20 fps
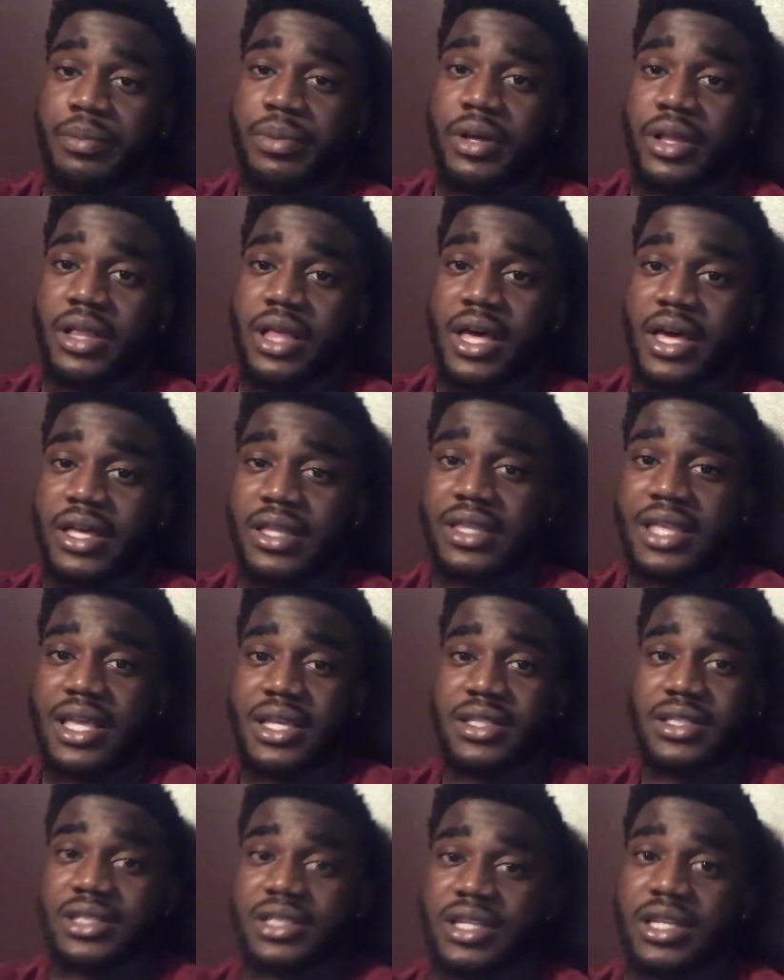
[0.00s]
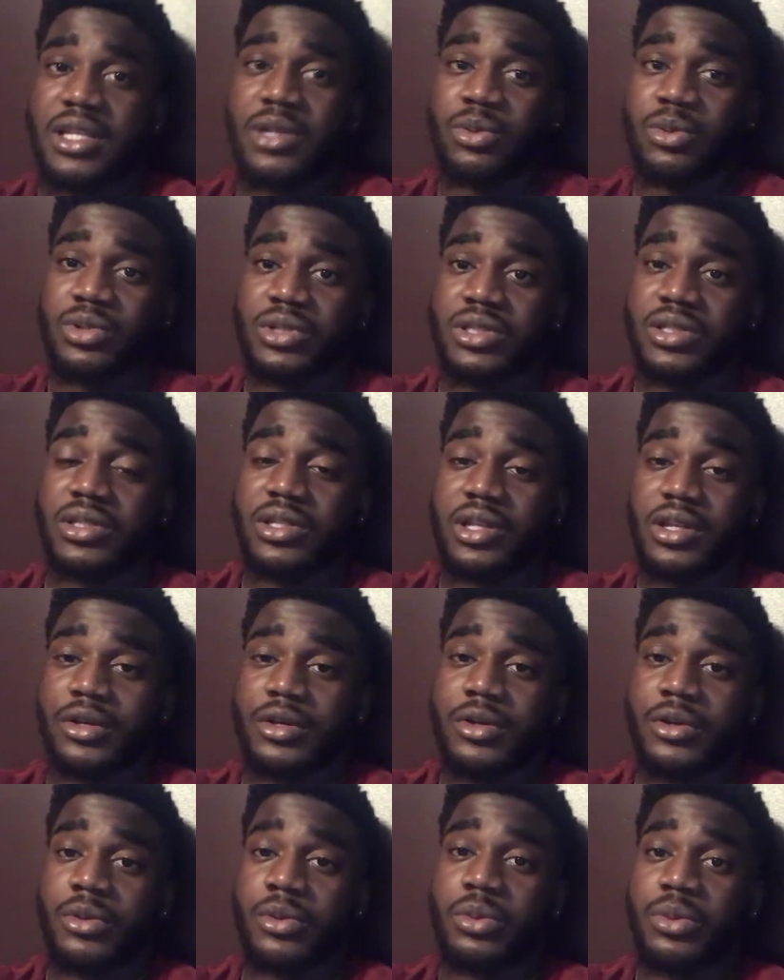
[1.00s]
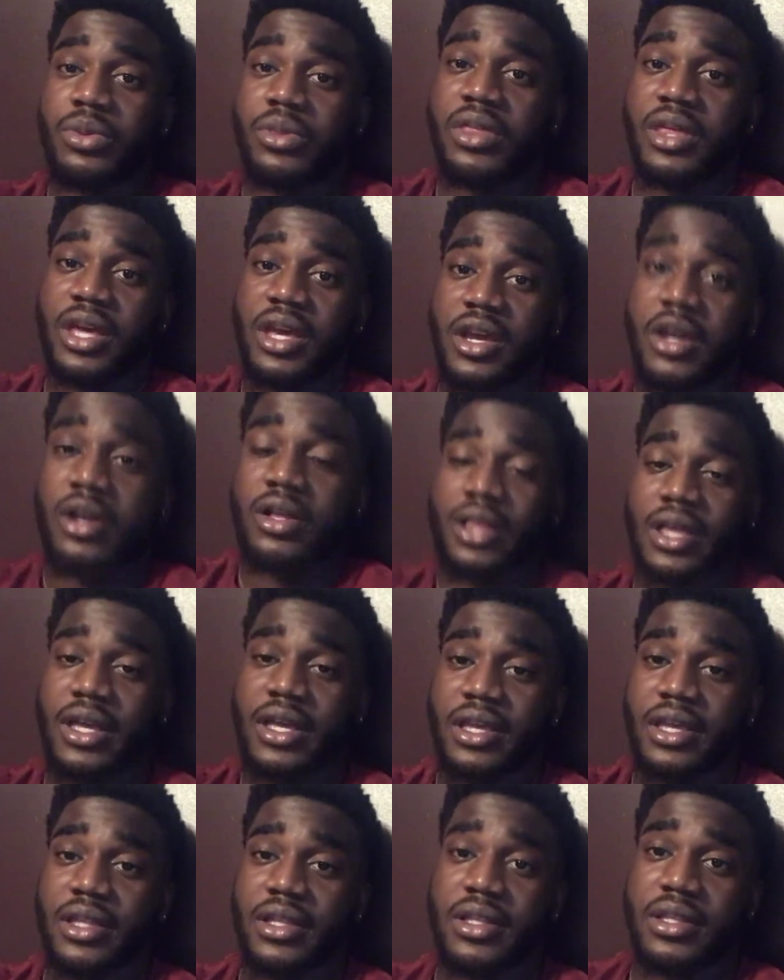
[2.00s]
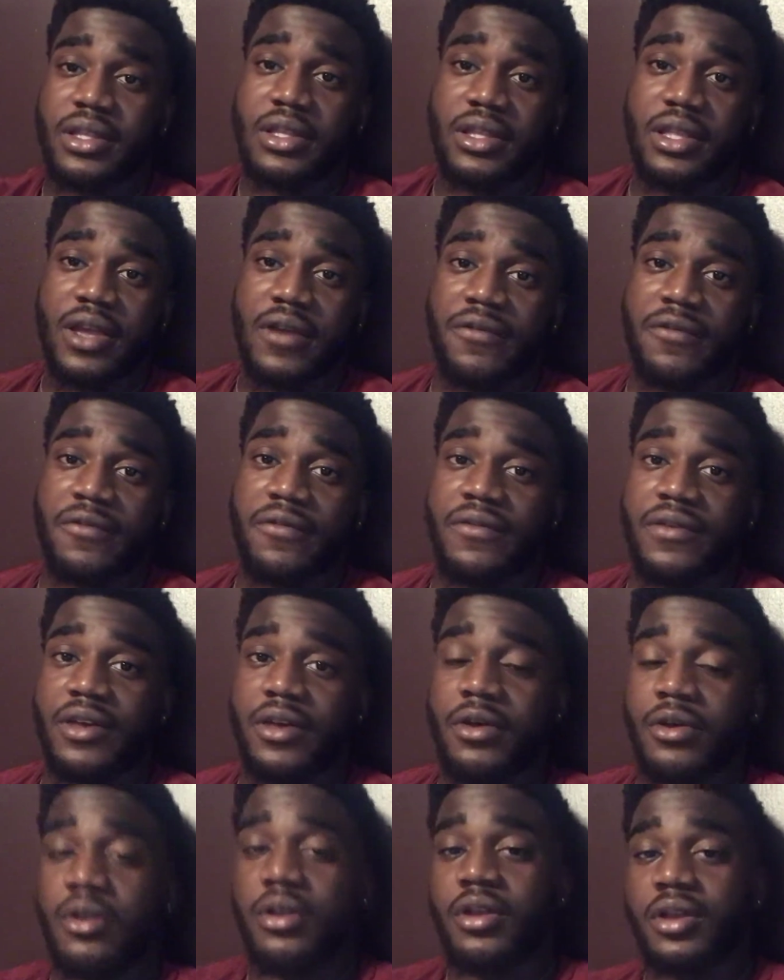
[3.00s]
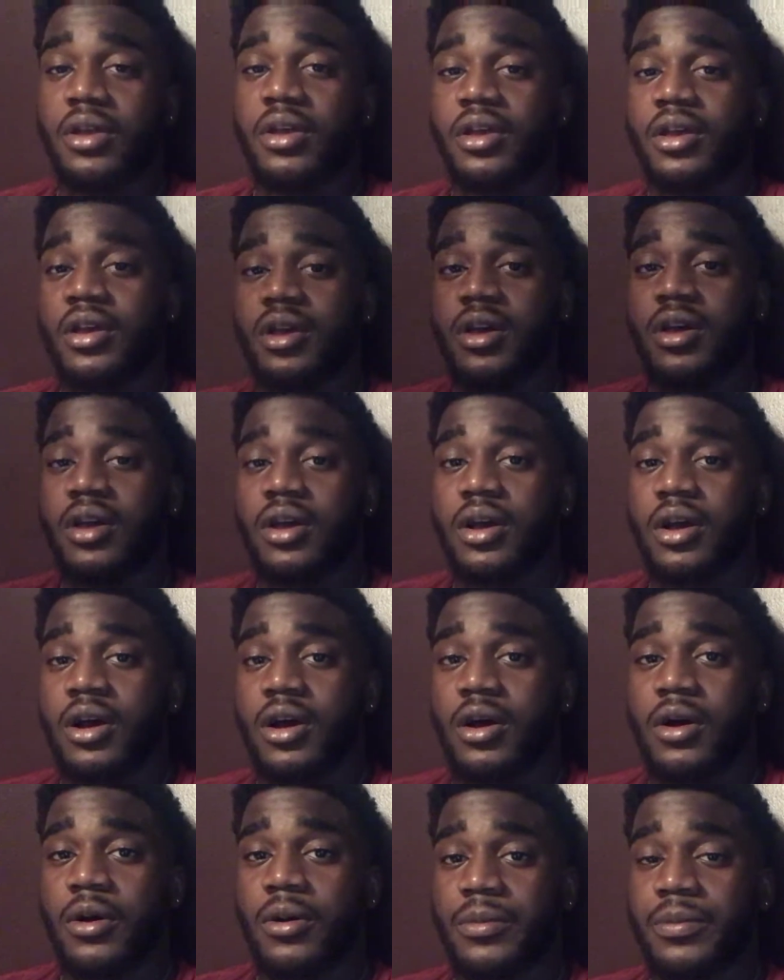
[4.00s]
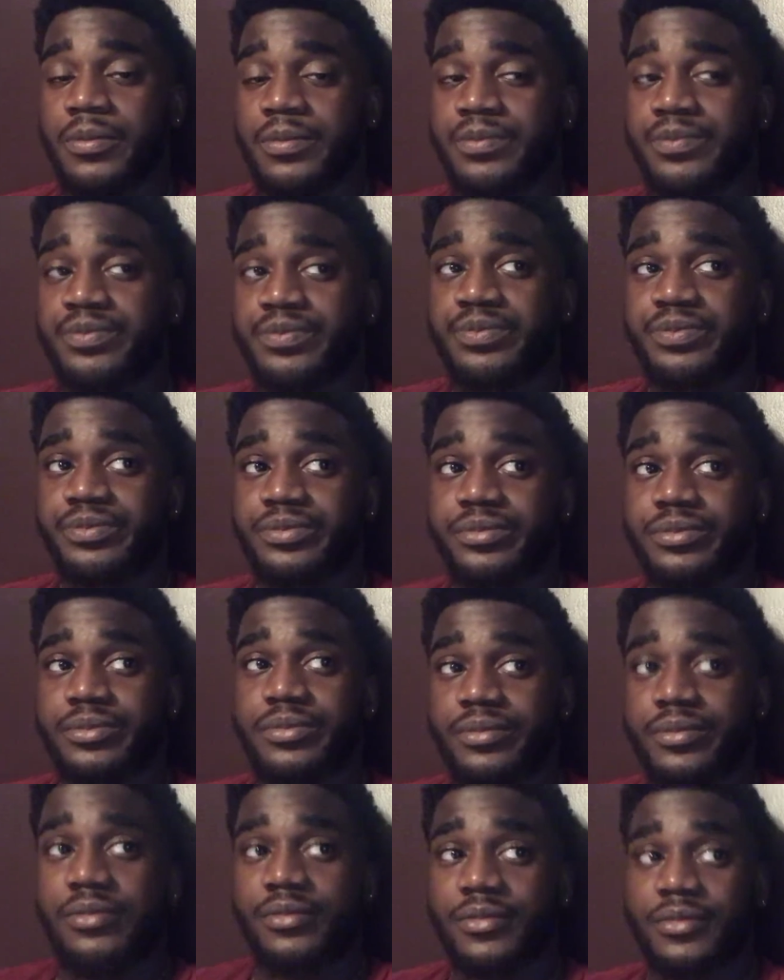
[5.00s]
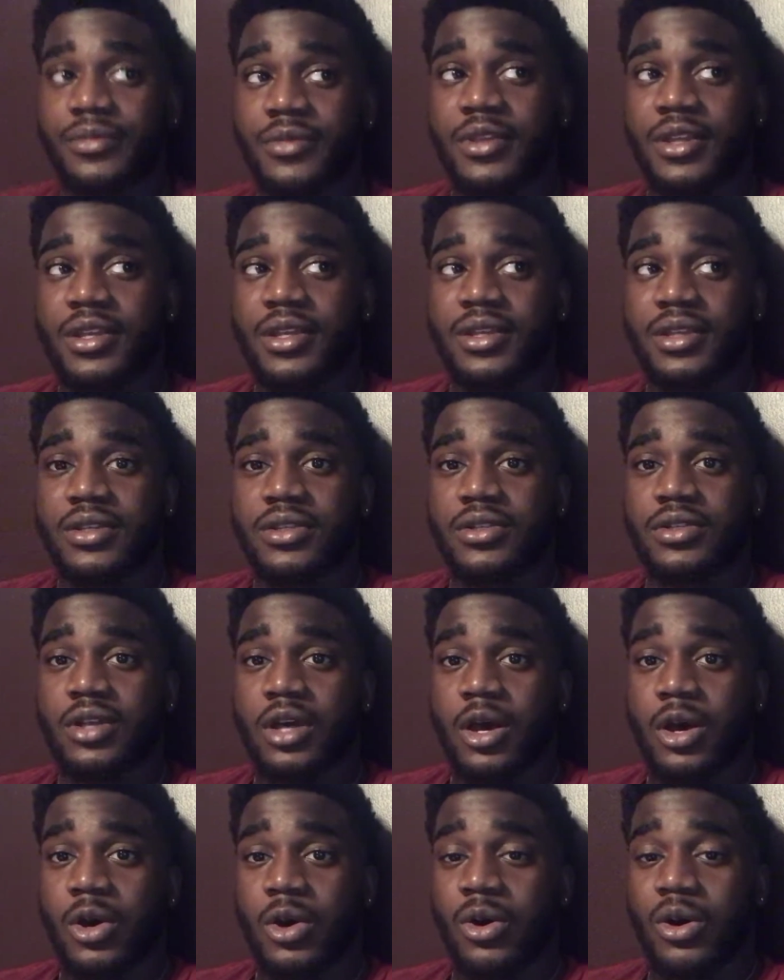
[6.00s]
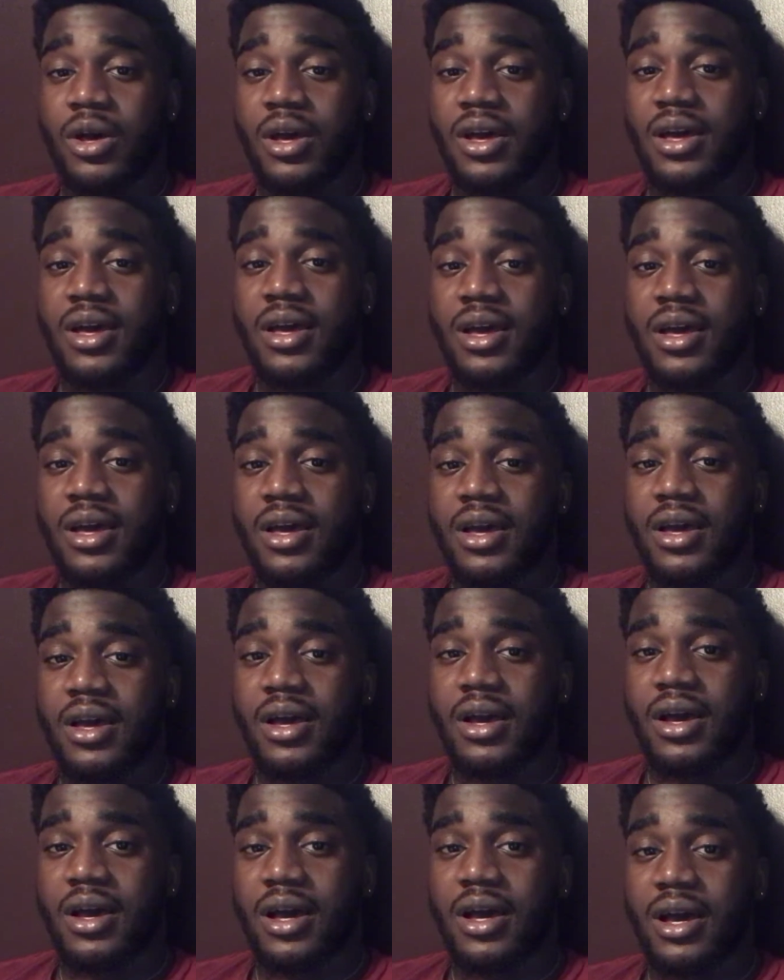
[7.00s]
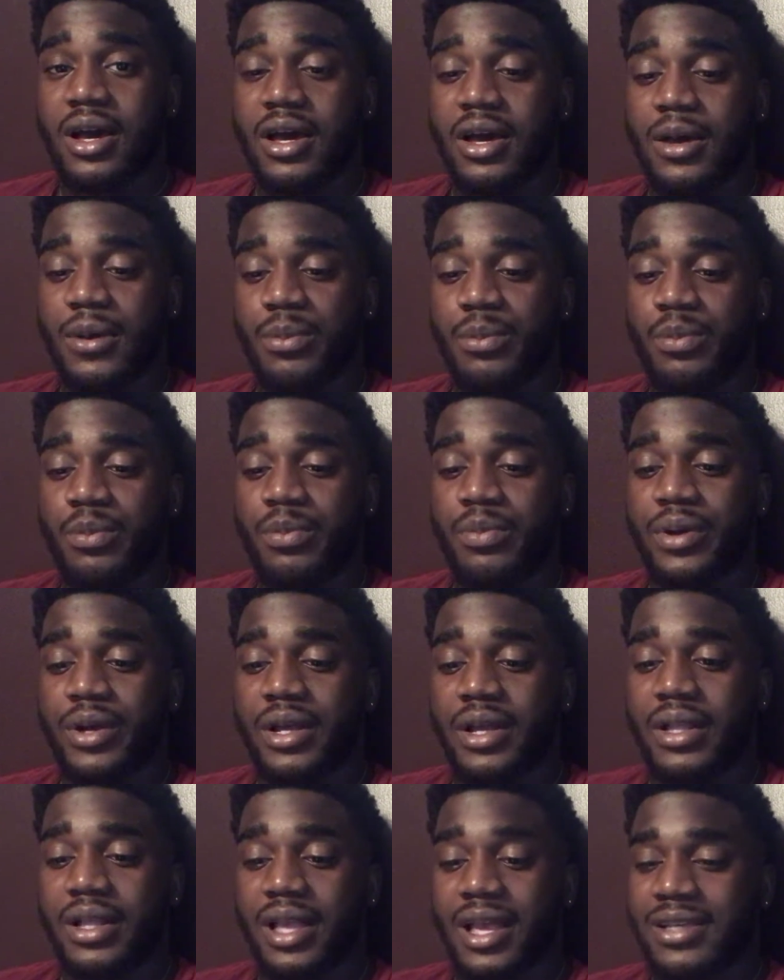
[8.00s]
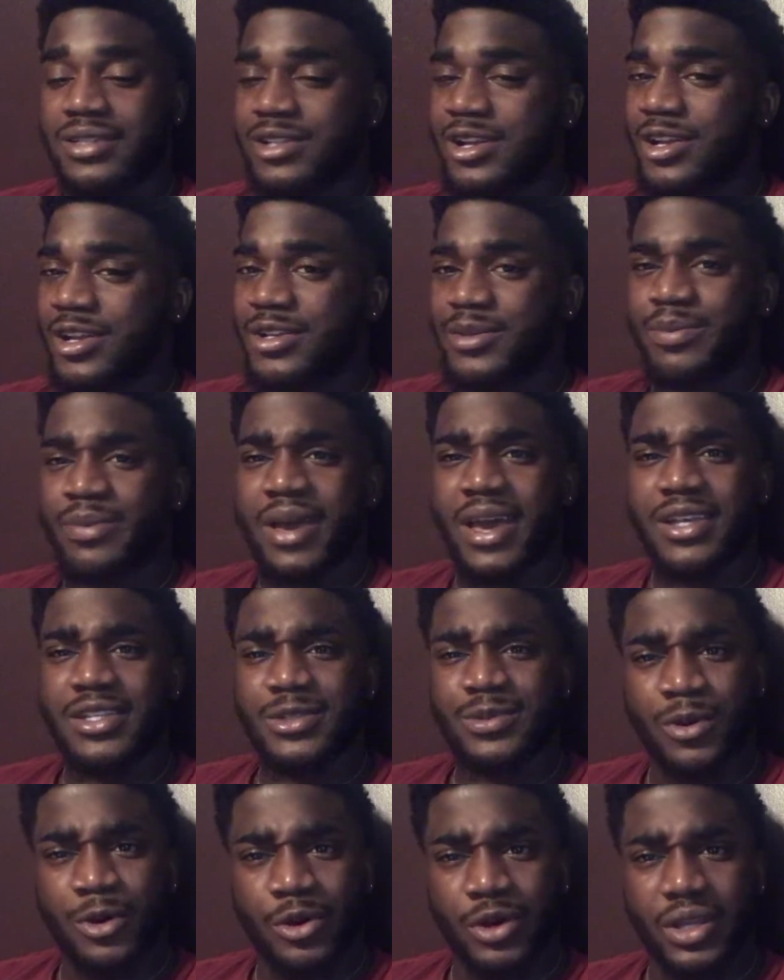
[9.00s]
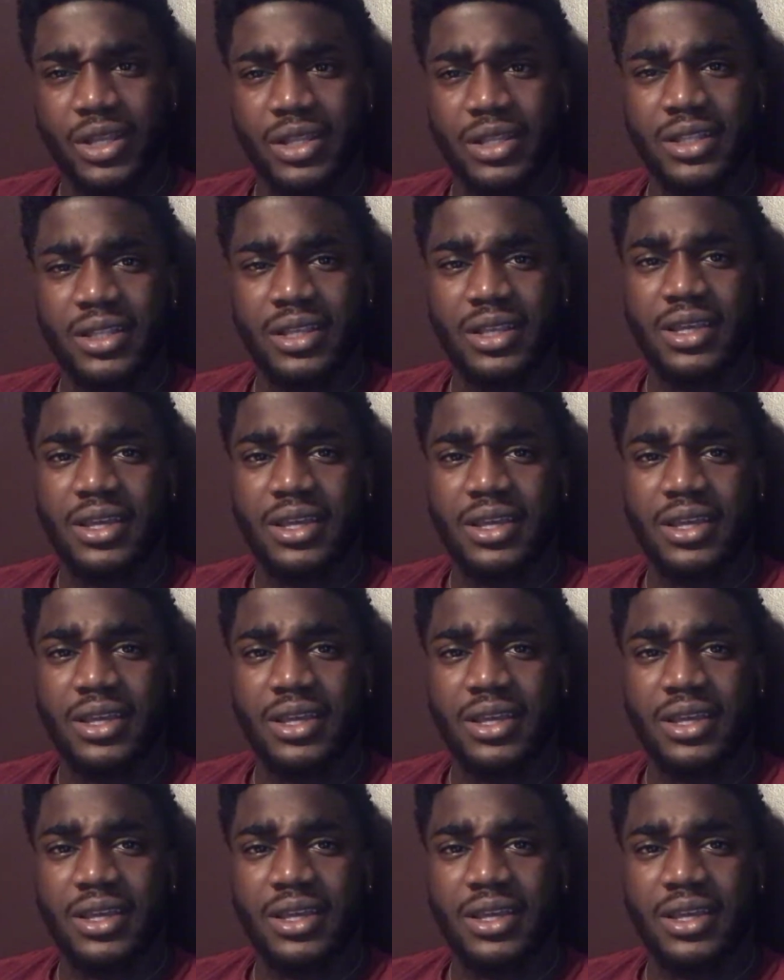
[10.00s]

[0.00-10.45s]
but like that seed was still there. Like it never felt. Um, so, uh, but I started back smoking.